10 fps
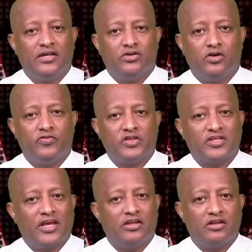The office
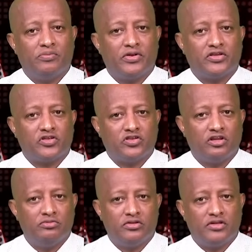said in a press
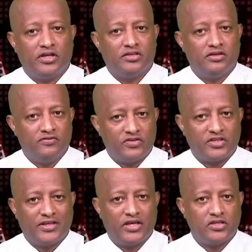statement that
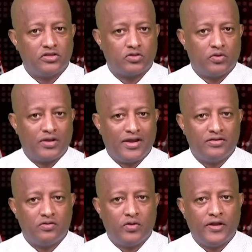investigations were
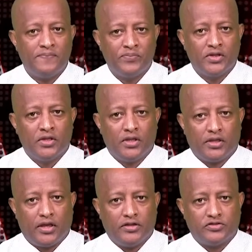underway
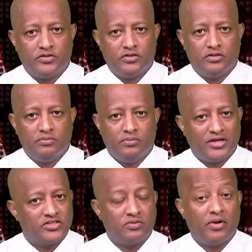against the
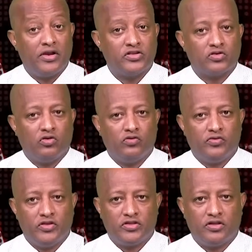masterminds
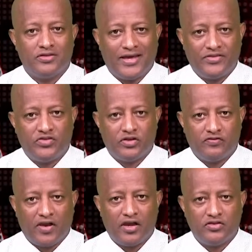of recent ethnic
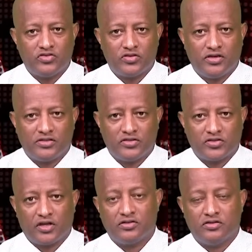violence that
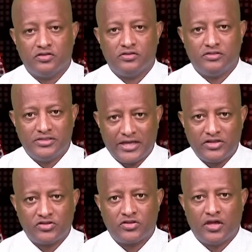resulted in
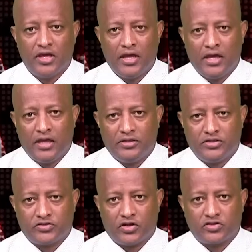deaths,
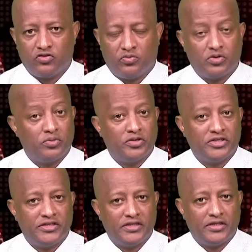destruction of
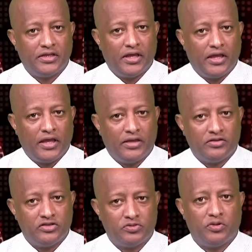property, and
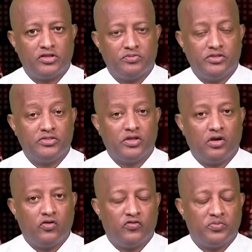the displacement
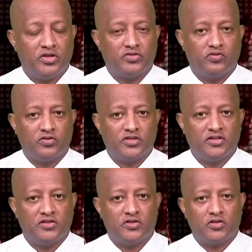of peaceful
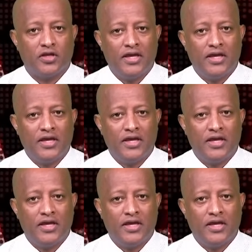citizens.